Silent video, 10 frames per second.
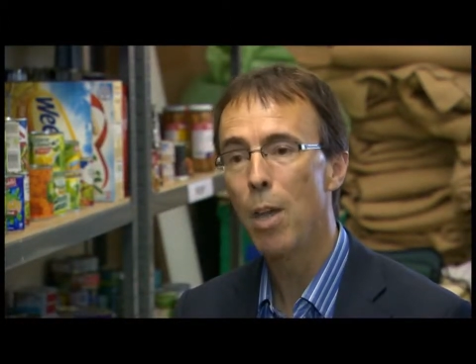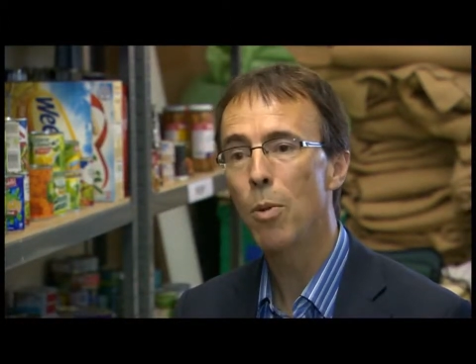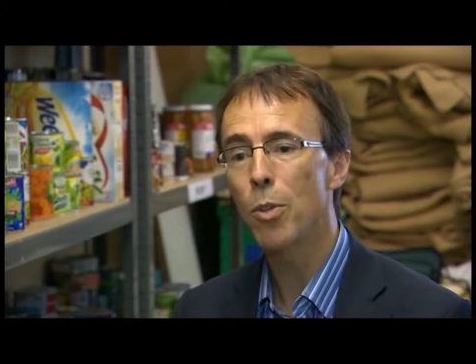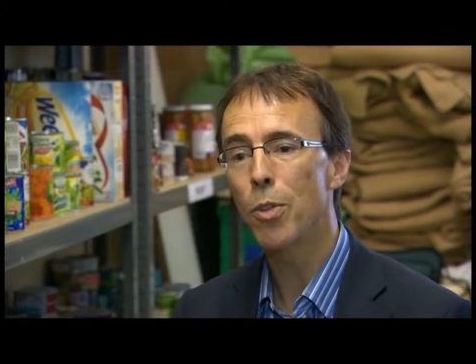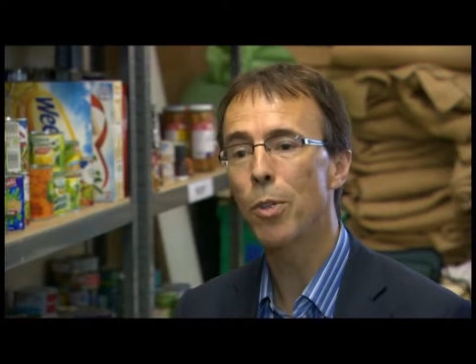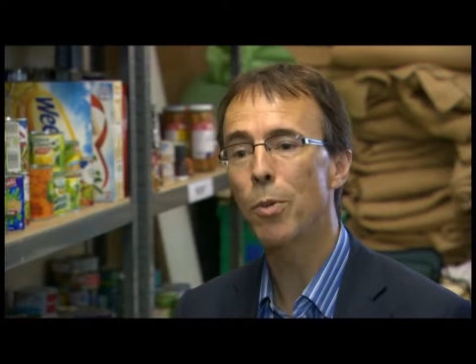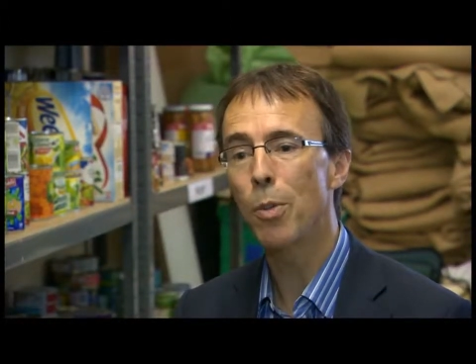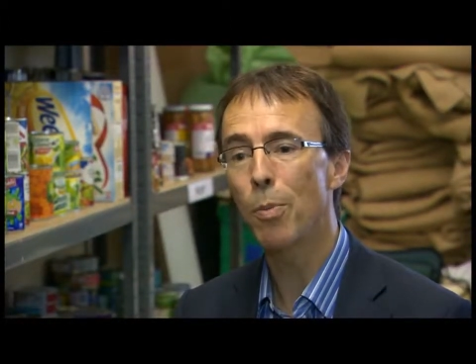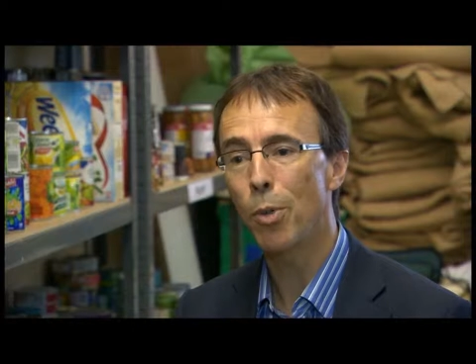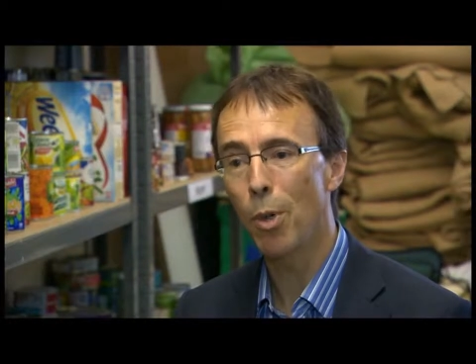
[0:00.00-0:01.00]
was that there was
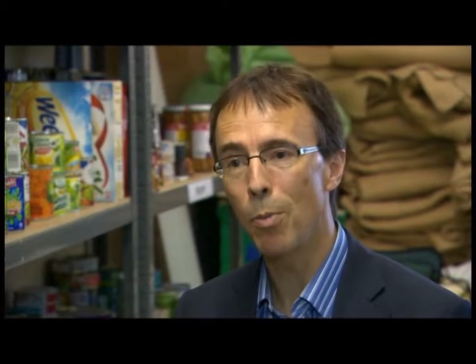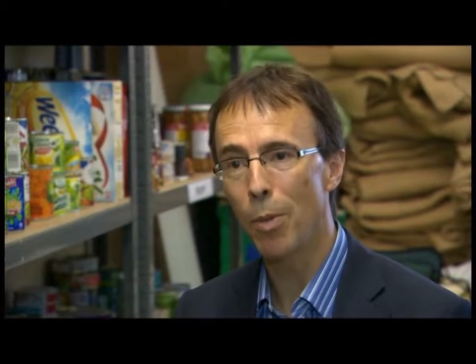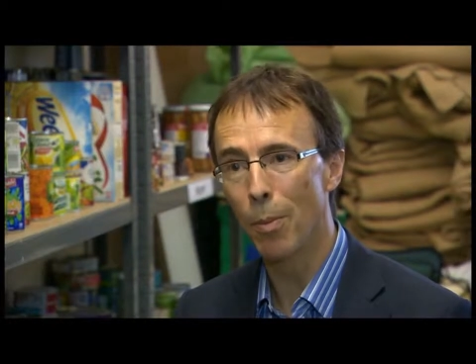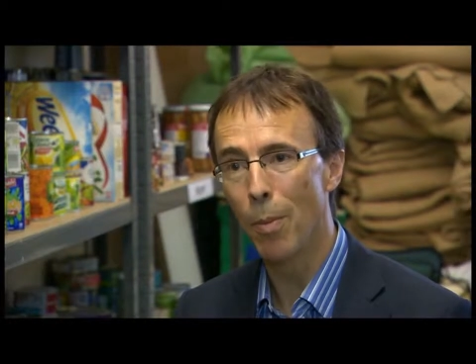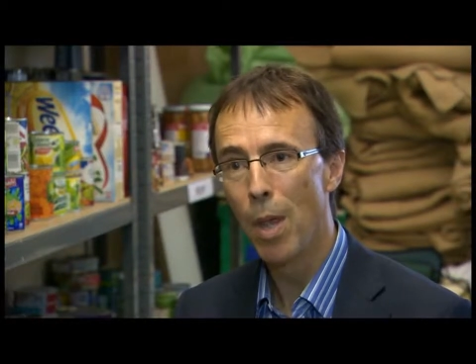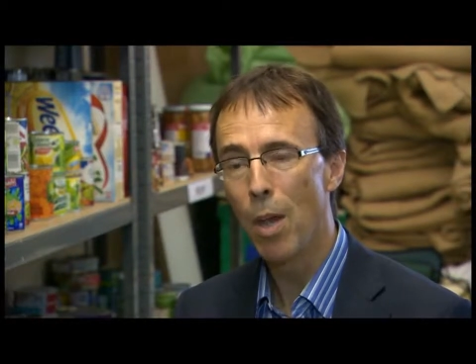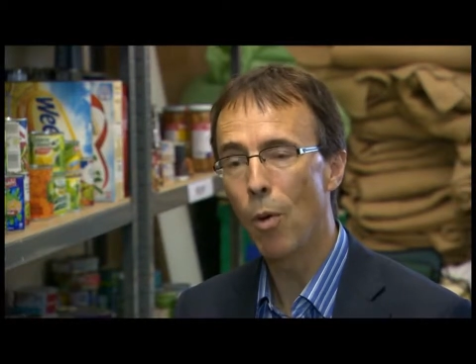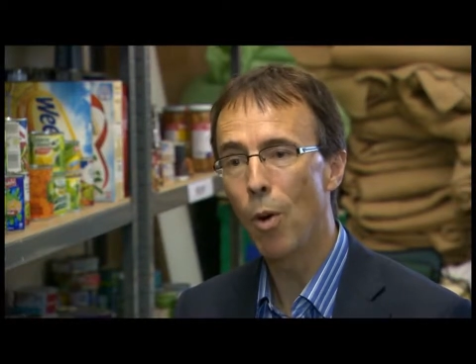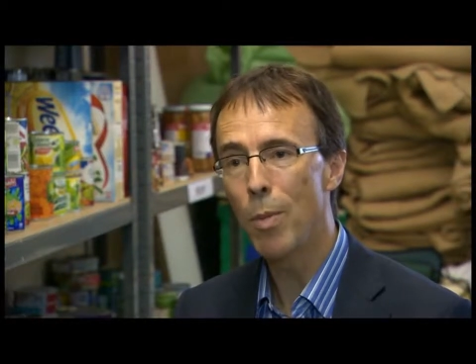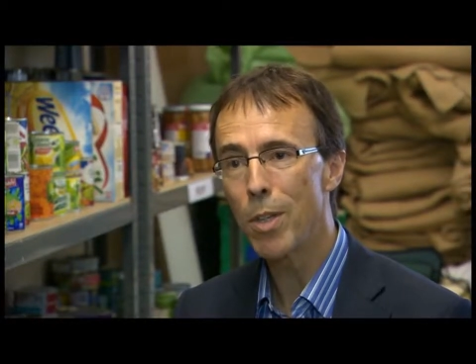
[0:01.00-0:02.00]
a problem
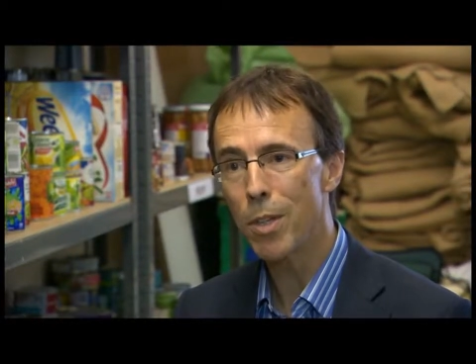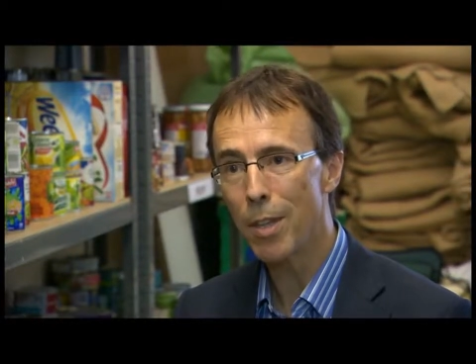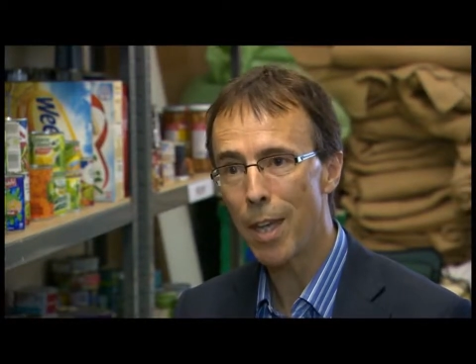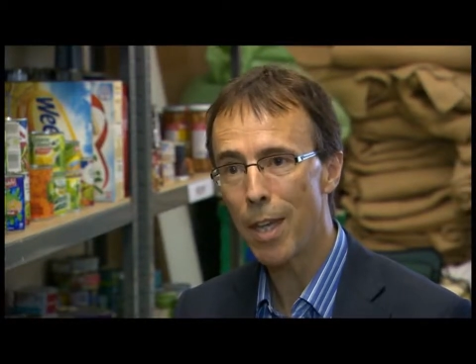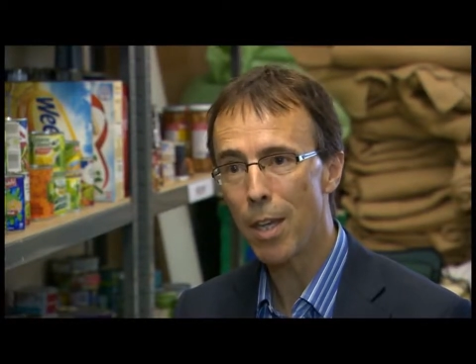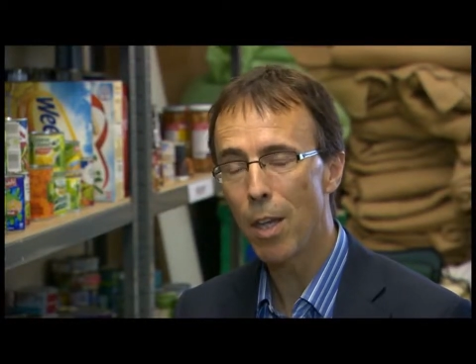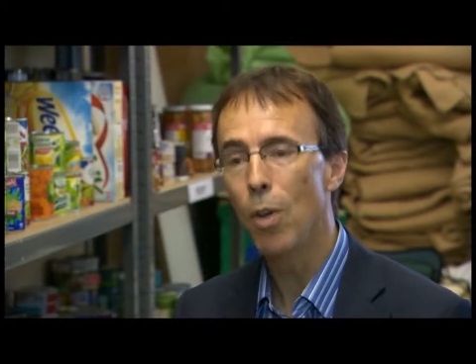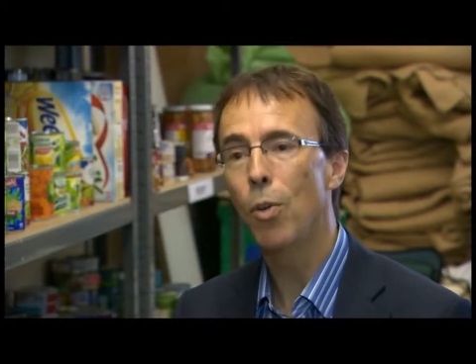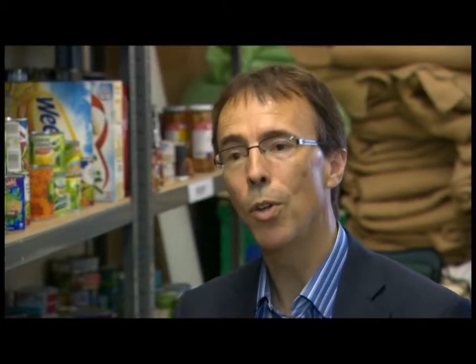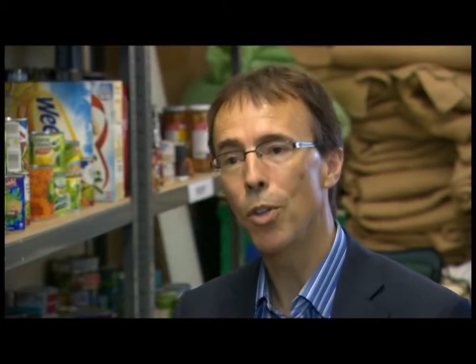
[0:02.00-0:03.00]
or a mistake
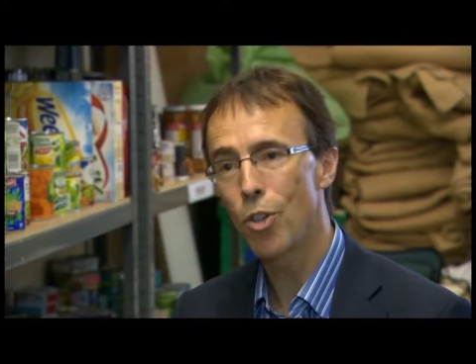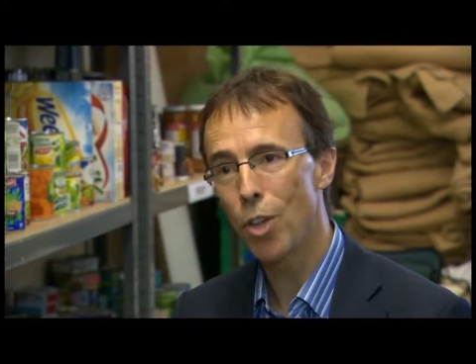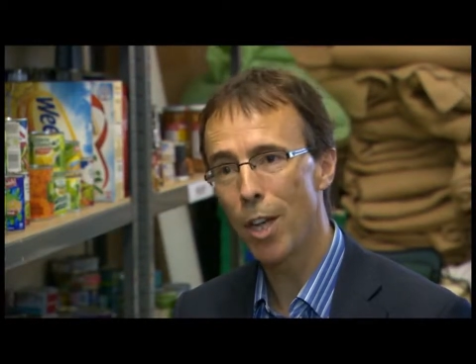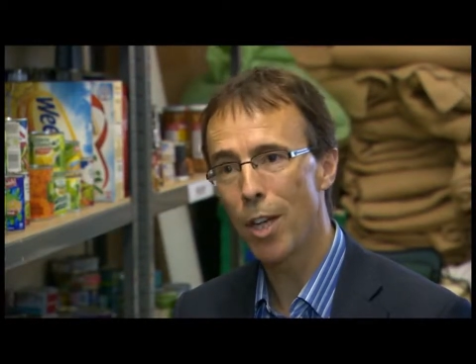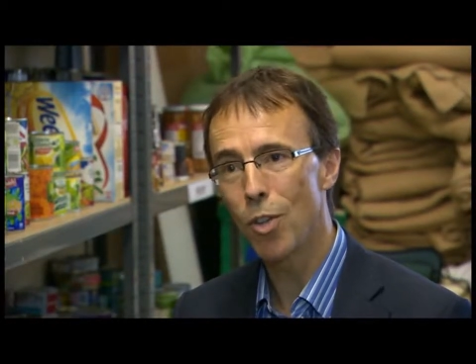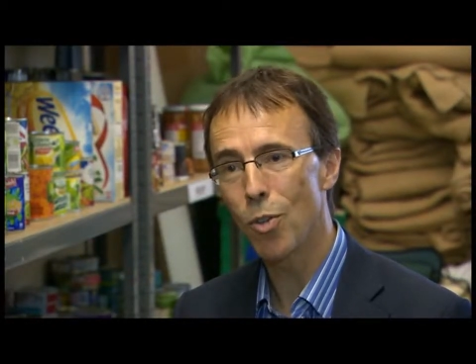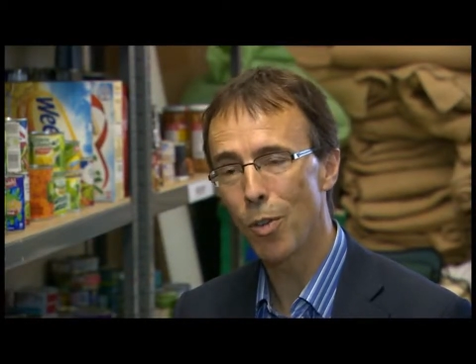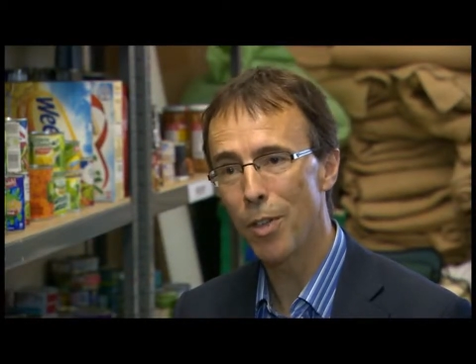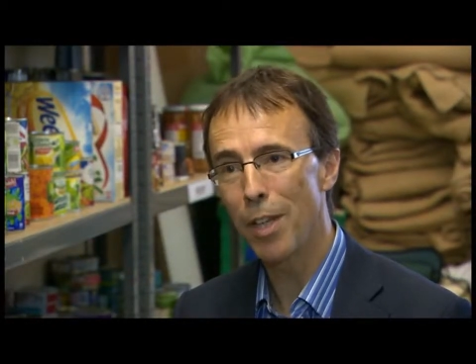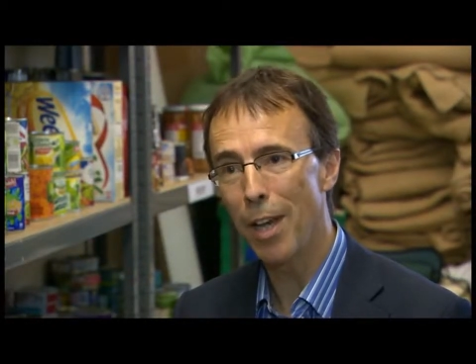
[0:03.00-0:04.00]
or a change
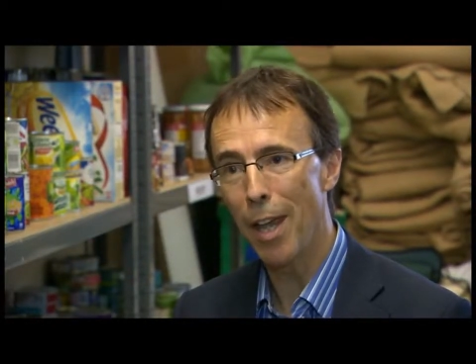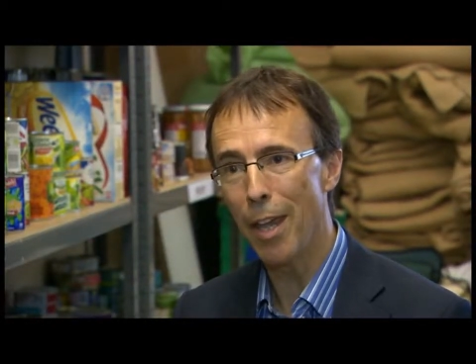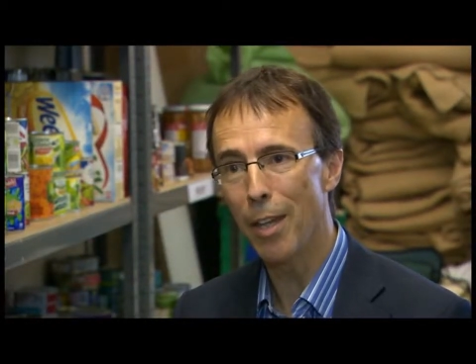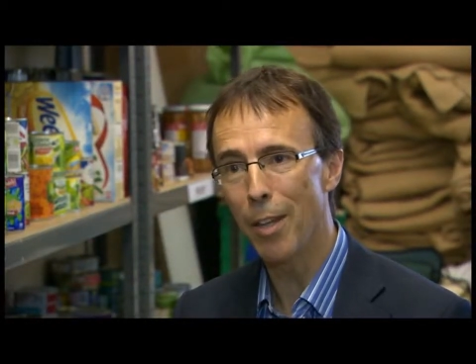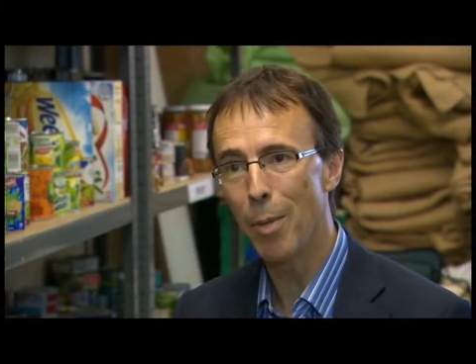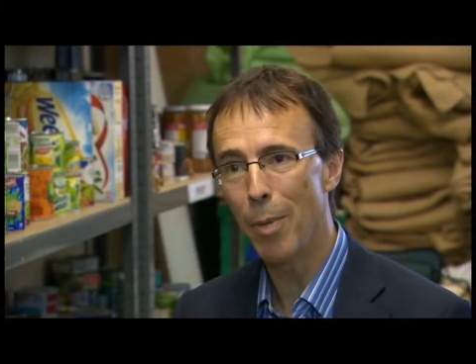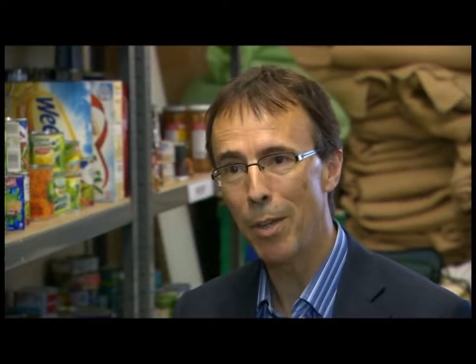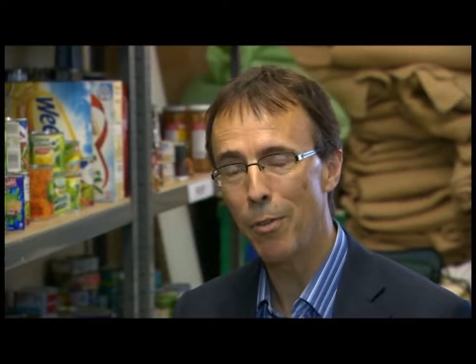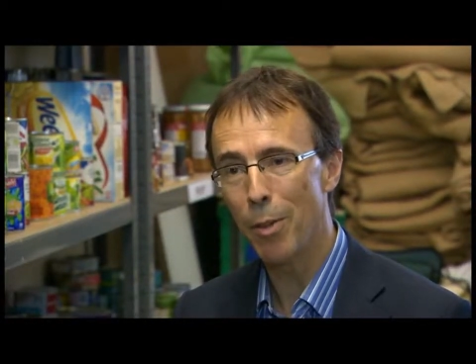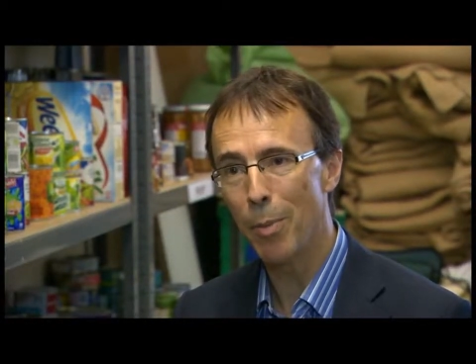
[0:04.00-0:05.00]
or a delay in their
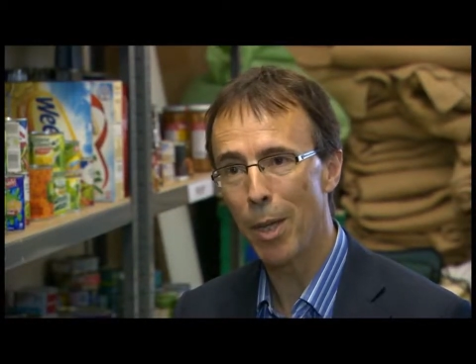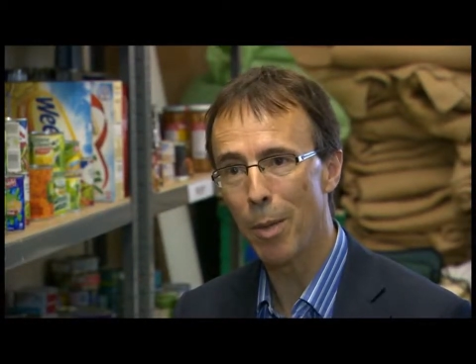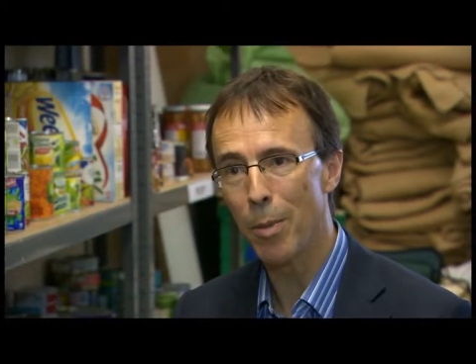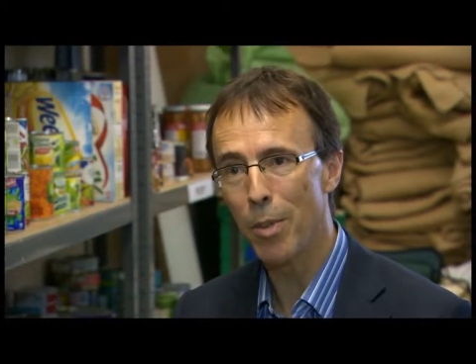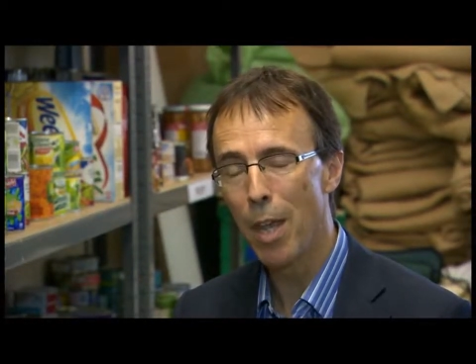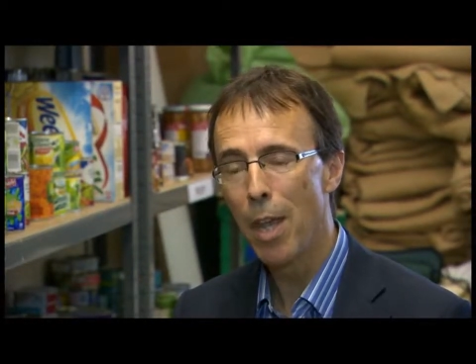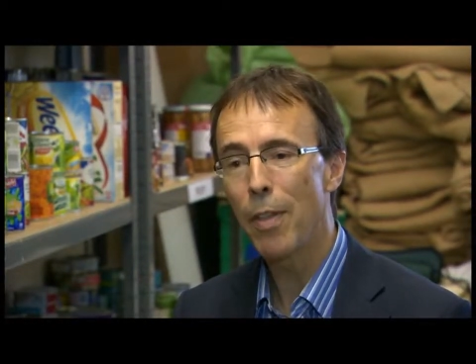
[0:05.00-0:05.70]
benefit payments.